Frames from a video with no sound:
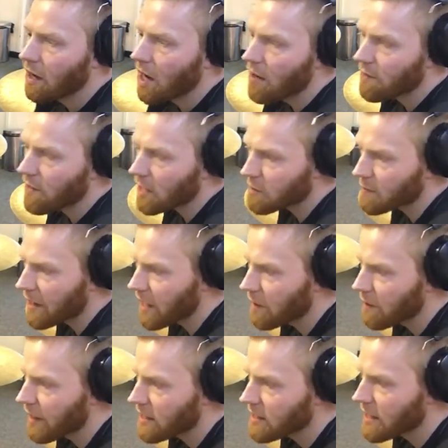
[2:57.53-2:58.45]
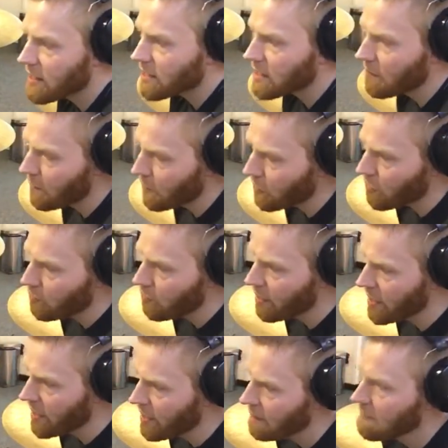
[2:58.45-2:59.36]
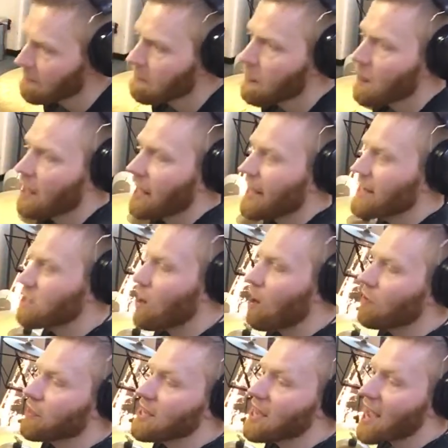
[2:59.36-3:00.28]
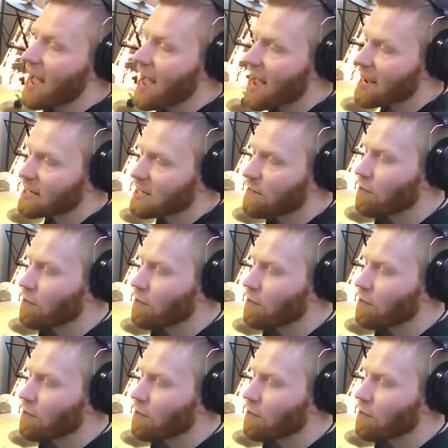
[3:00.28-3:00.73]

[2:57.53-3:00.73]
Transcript: Hopefully that's making a bit of sense. Number 3 is on the and.